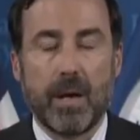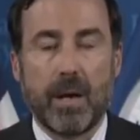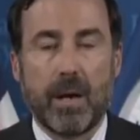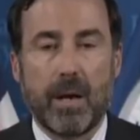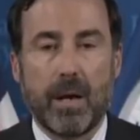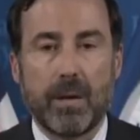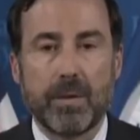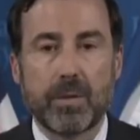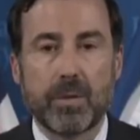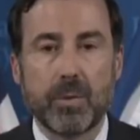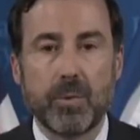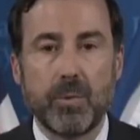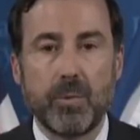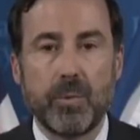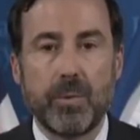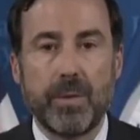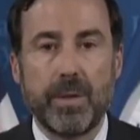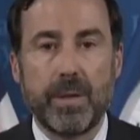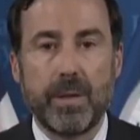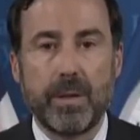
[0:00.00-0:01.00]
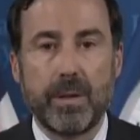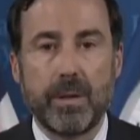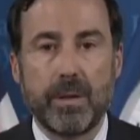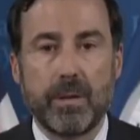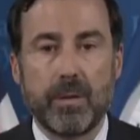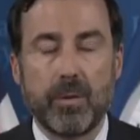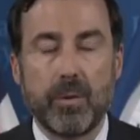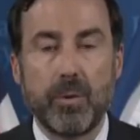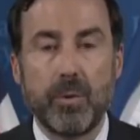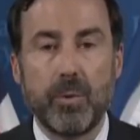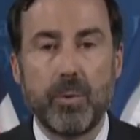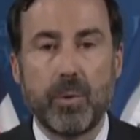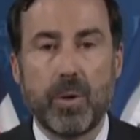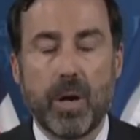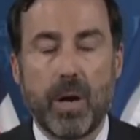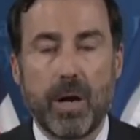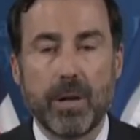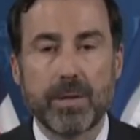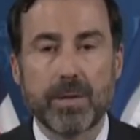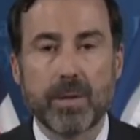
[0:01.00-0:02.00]
uh, to the new
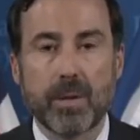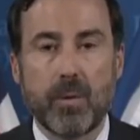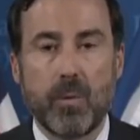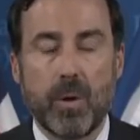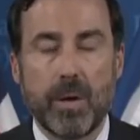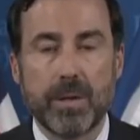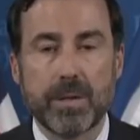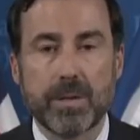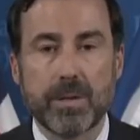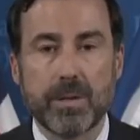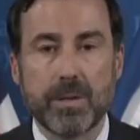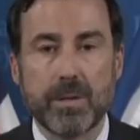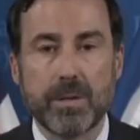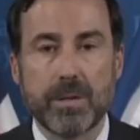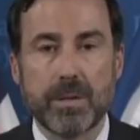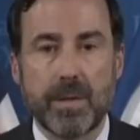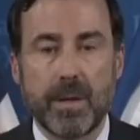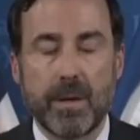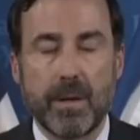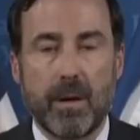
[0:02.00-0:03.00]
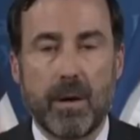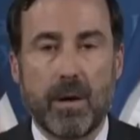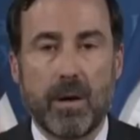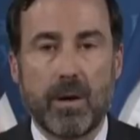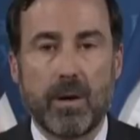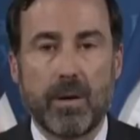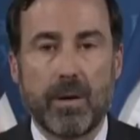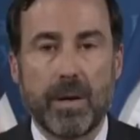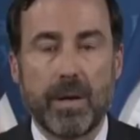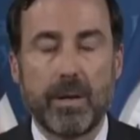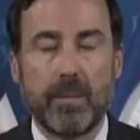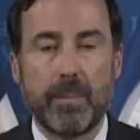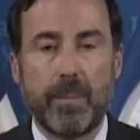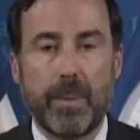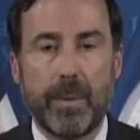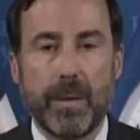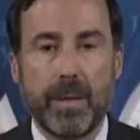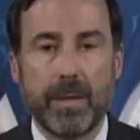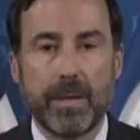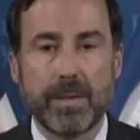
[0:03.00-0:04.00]
consequences that are in
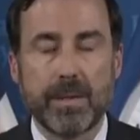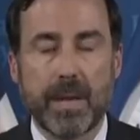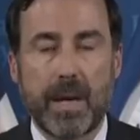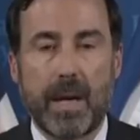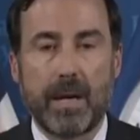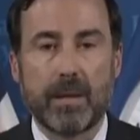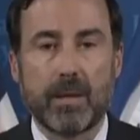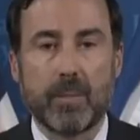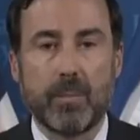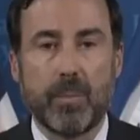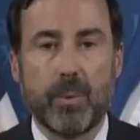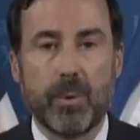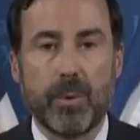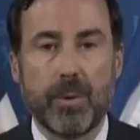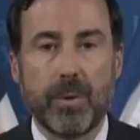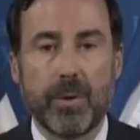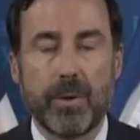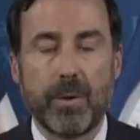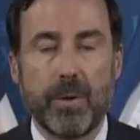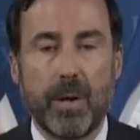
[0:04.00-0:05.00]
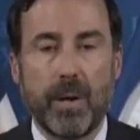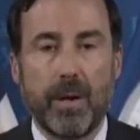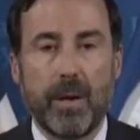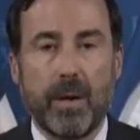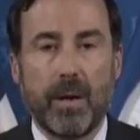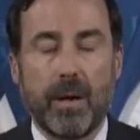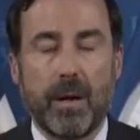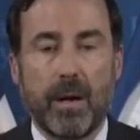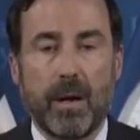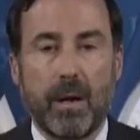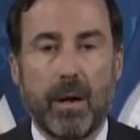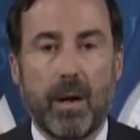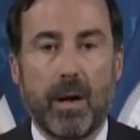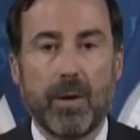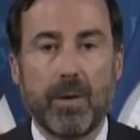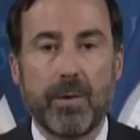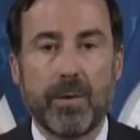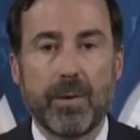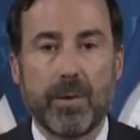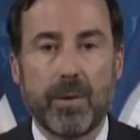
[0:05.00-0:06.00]
place at the border uh,
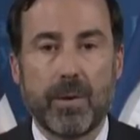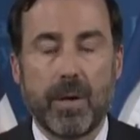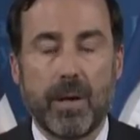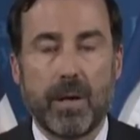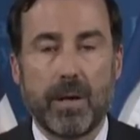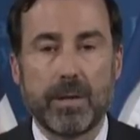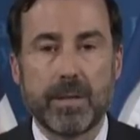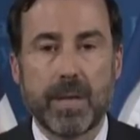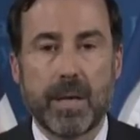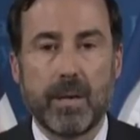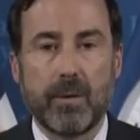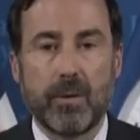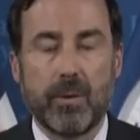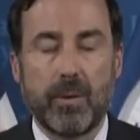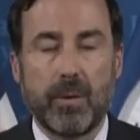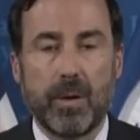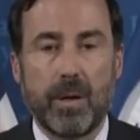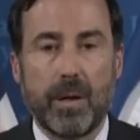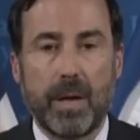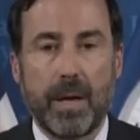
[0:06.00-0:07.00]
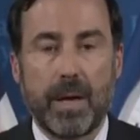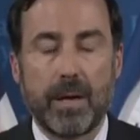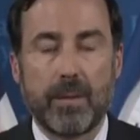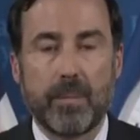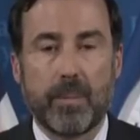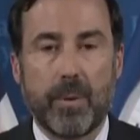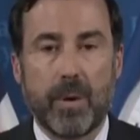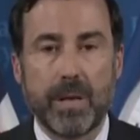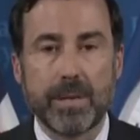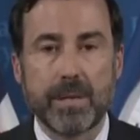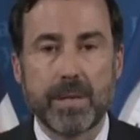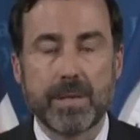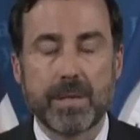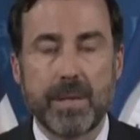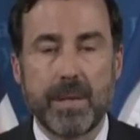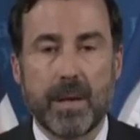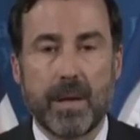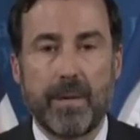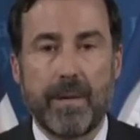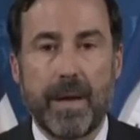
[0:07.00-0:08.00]
under Title 8
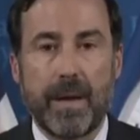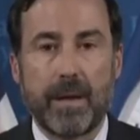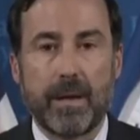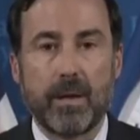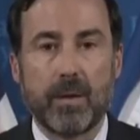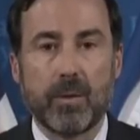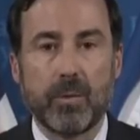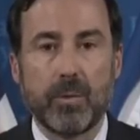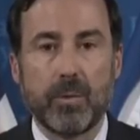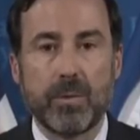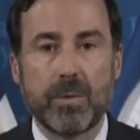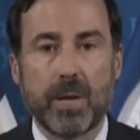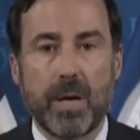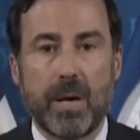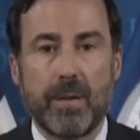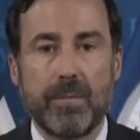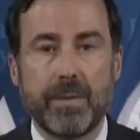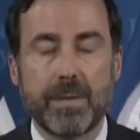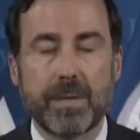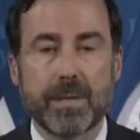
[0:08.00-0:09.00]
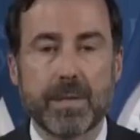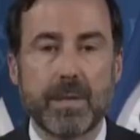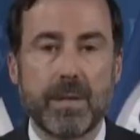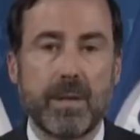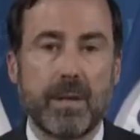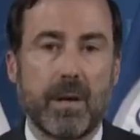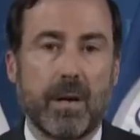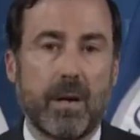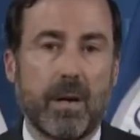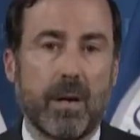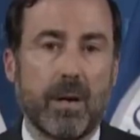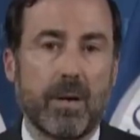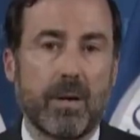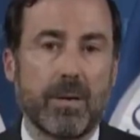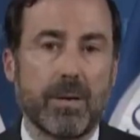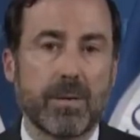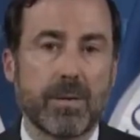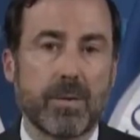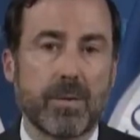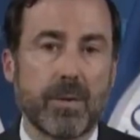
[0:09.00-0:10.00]
processing, and that includes obviously
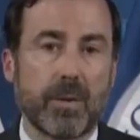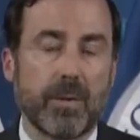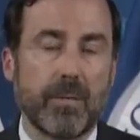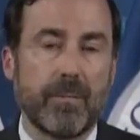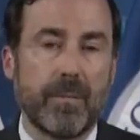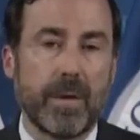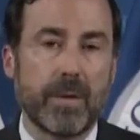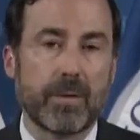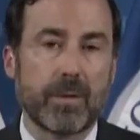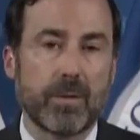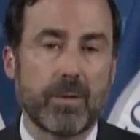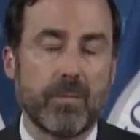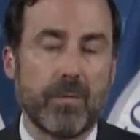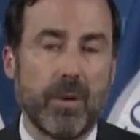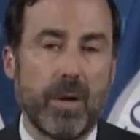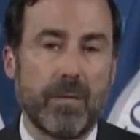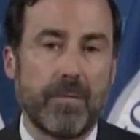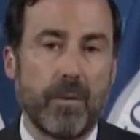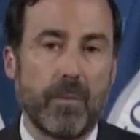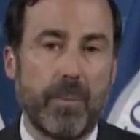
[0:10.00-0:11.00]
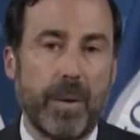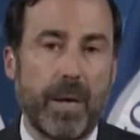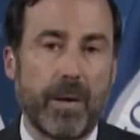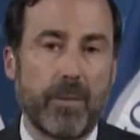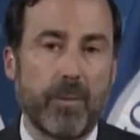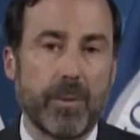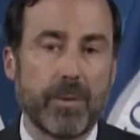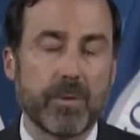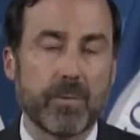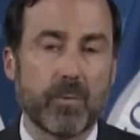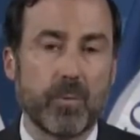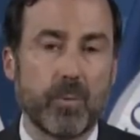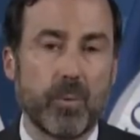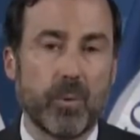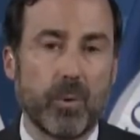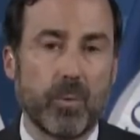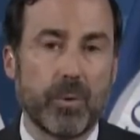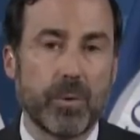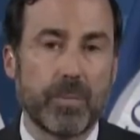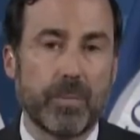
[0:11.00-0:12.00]
our circumvention of lawful pathways
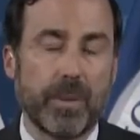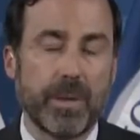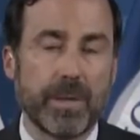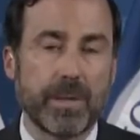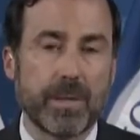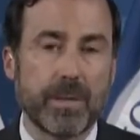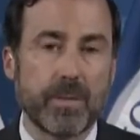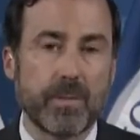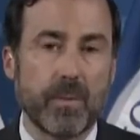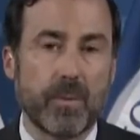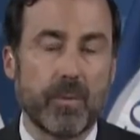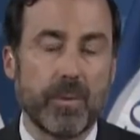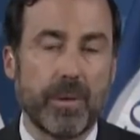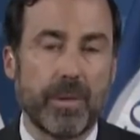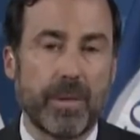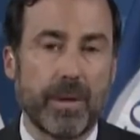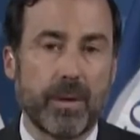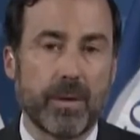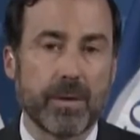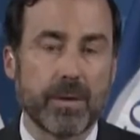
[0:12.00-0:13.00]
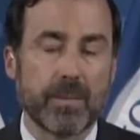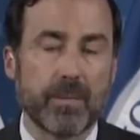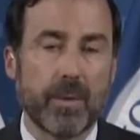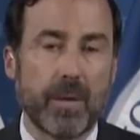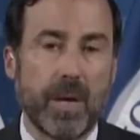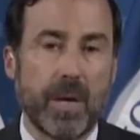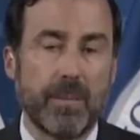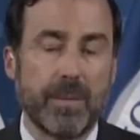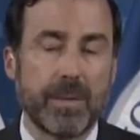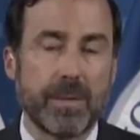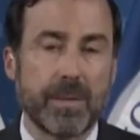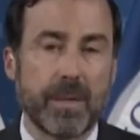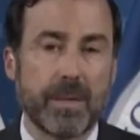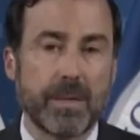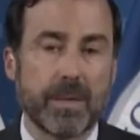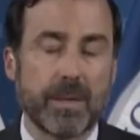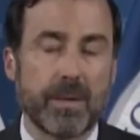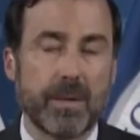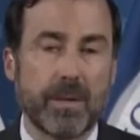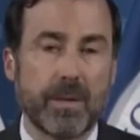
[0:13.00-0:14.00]
rule, which places what we think are some common sense
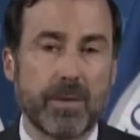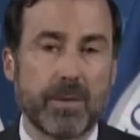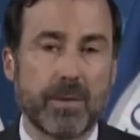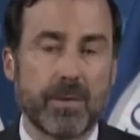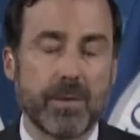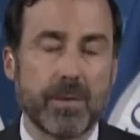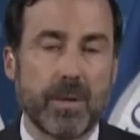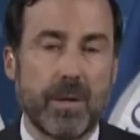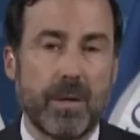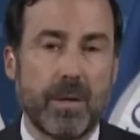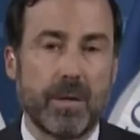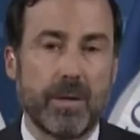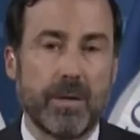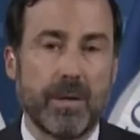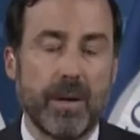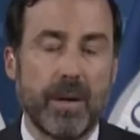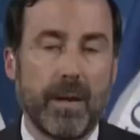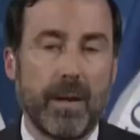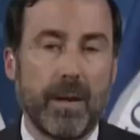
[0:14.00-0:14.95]
conditions on